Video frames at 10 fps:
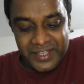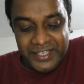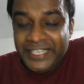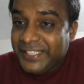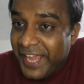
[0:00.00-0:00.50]

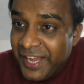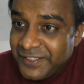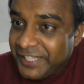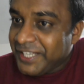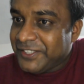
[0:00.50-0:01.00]
He takes
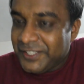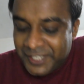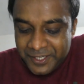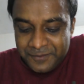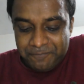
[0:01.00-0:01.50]
a
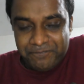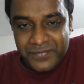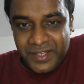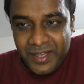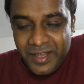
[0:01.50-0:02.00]
decision
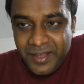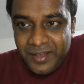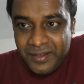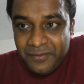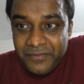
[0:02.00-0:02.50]

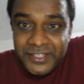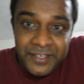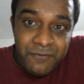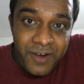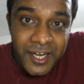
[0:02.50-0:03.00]

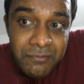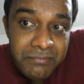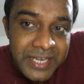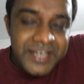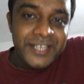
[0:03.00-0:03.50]
within
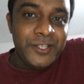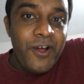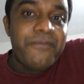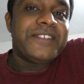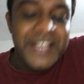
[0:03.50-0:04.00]
1/1000th
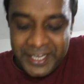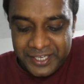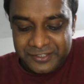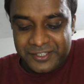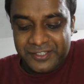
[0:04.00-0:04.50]
of a
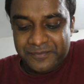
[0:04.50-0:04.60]
second